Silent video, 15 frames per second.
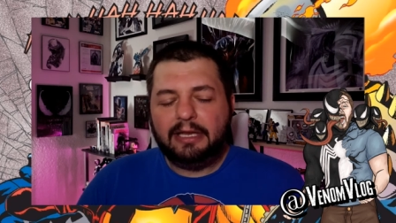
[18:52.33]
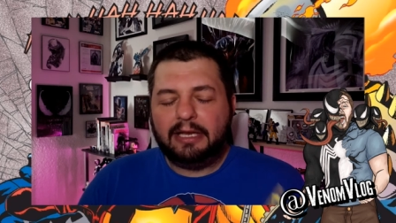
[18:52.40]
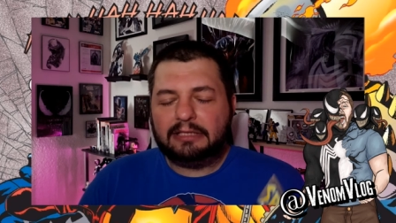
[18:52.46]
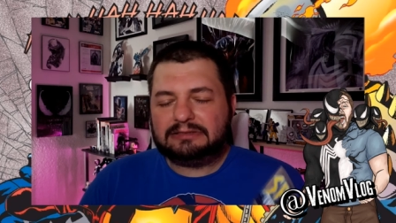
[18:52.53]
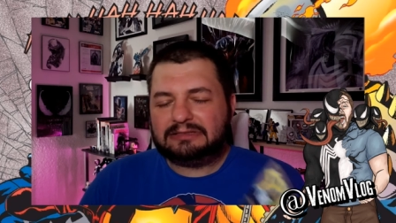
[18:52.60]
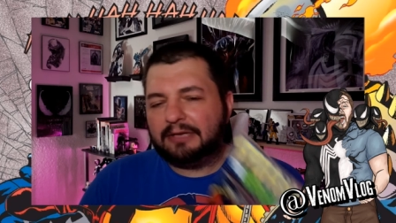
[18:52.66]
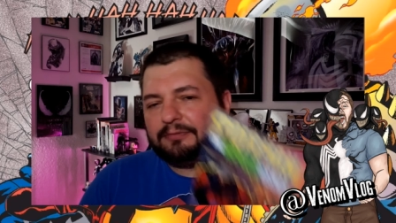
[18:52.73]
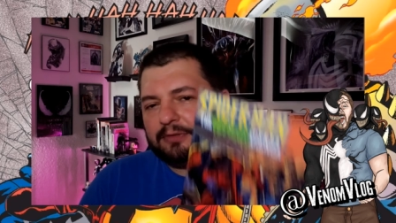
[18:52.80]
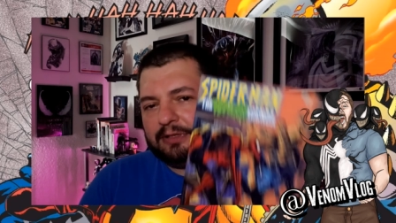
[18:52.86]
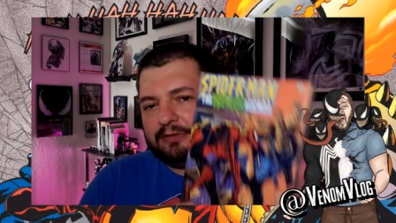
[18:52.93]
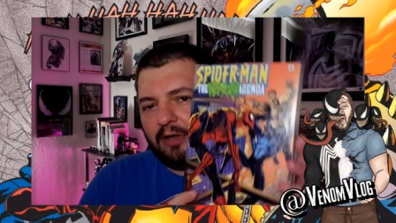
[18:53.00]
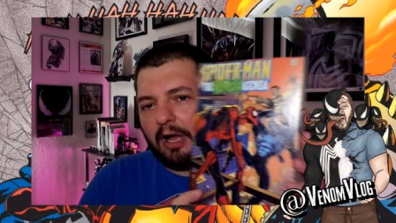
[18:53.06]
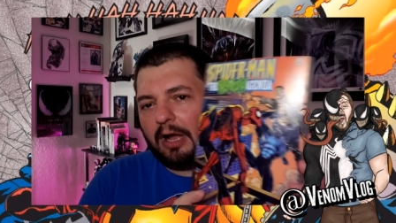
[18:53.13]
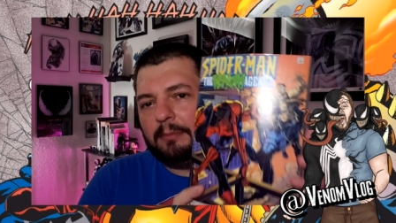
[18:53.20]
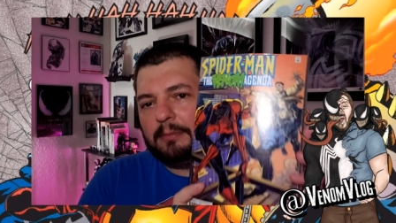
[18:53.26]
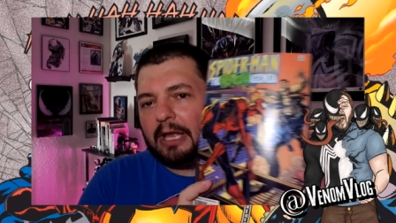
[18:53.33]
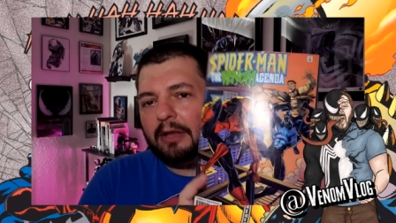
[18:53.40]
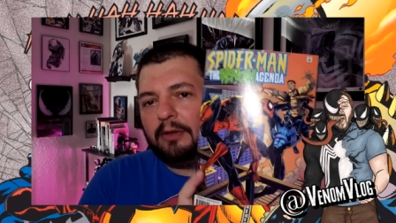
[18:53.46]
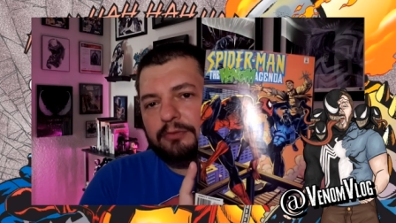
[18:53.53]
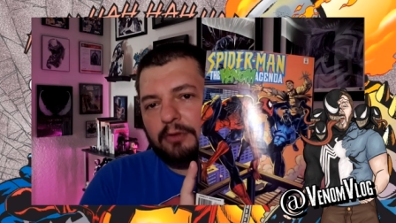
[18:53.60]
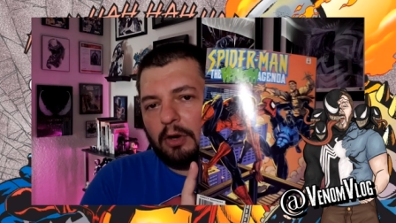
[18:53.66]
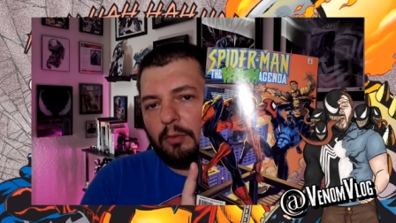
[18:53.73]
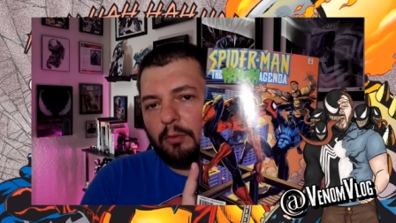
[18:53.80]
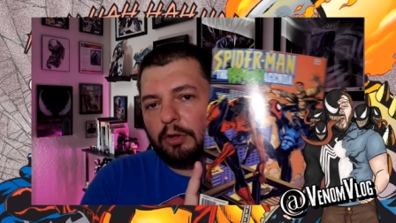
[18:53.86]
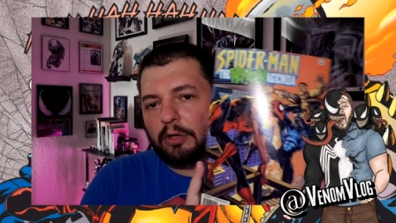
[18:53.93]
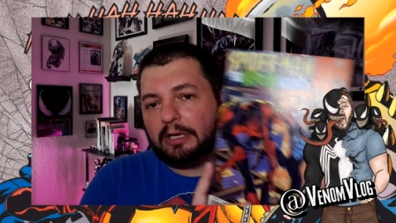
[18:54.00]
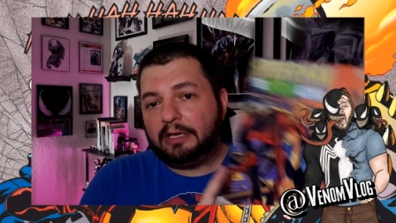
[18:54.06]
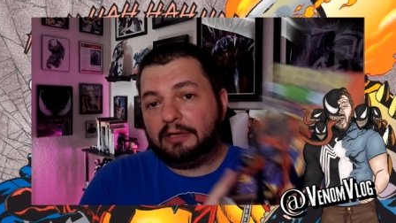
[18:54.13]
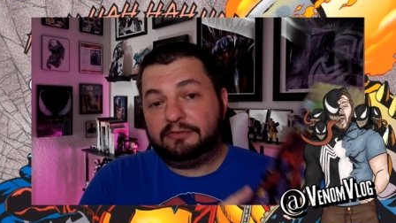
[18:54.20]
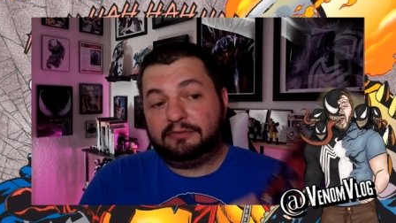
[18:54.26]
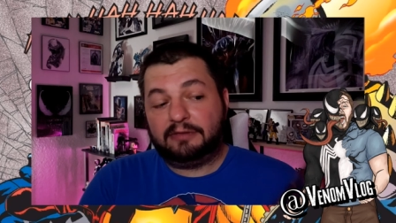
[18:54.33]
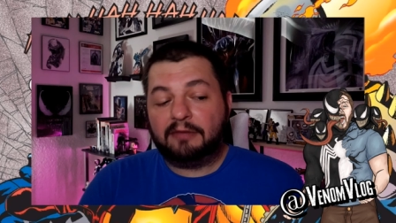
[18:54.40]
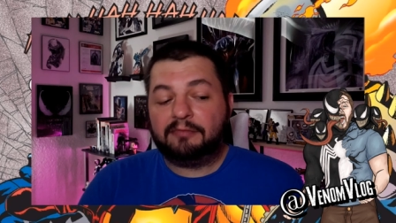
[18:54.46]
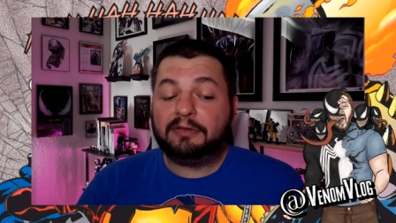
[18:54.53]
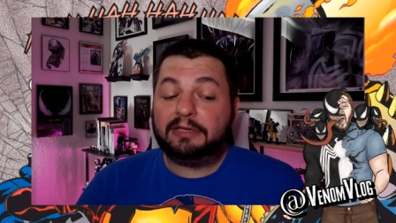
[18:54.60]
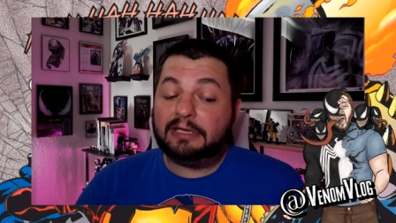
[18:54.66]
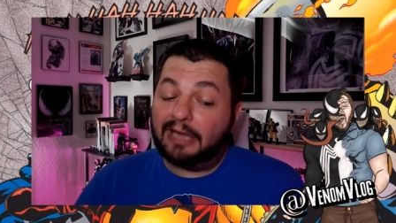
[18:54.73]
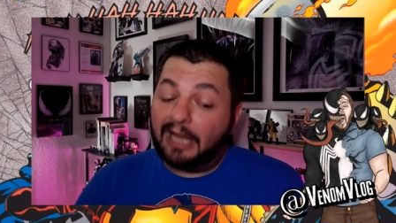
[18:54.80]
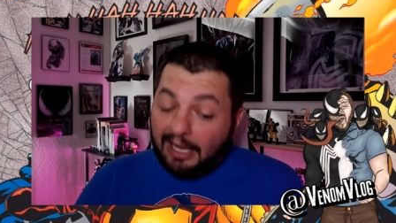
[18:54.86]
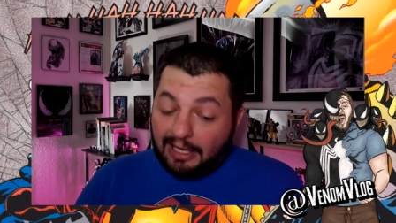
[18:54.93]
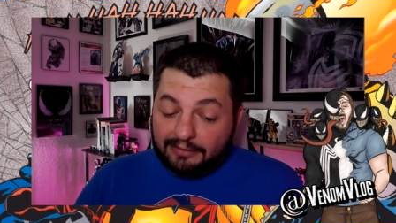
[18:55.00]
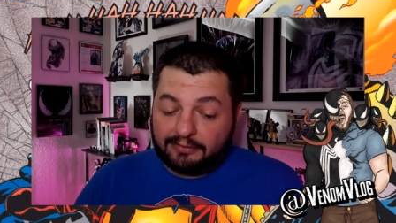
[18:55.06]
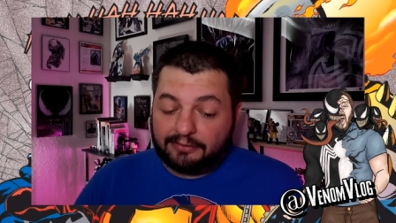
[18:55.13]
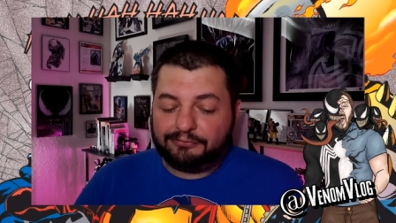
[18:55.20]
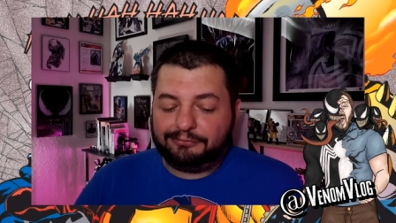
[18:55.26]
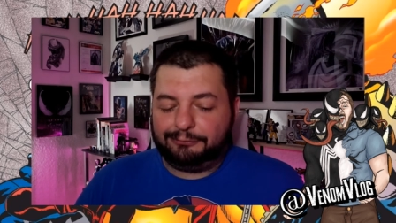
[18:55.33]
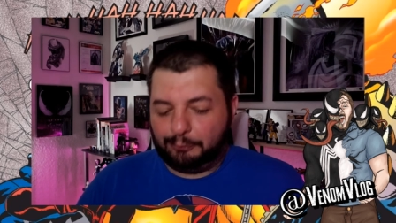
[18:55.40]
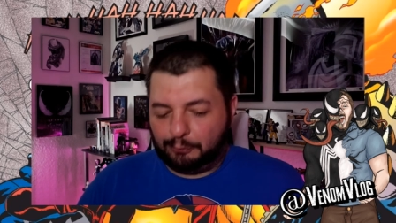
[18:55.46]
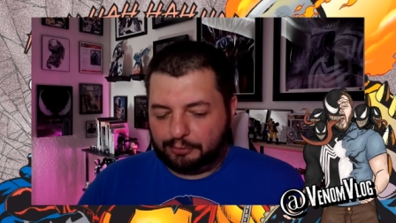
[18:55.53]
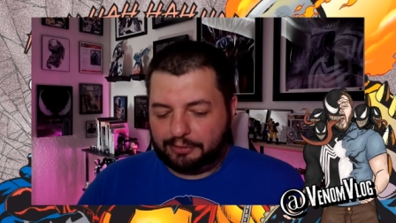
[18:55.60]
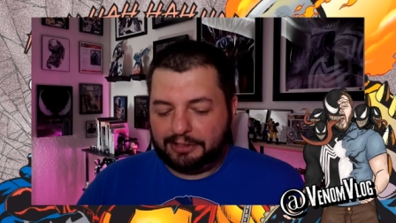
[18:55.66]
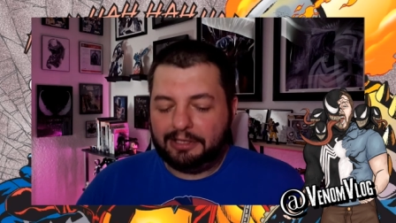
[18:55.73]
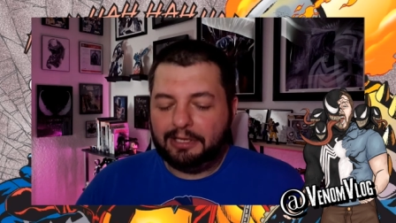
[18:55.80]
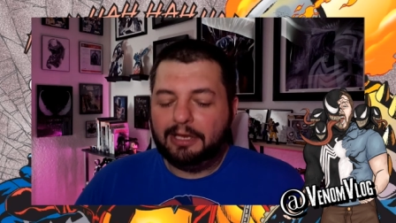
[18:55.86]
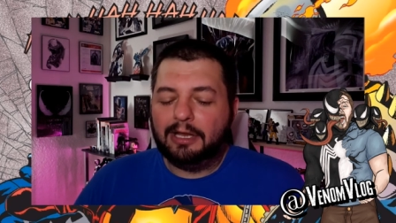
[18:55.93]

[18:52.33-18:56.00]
It's definitely Tom Lyle's artwork, and it's definitely not the story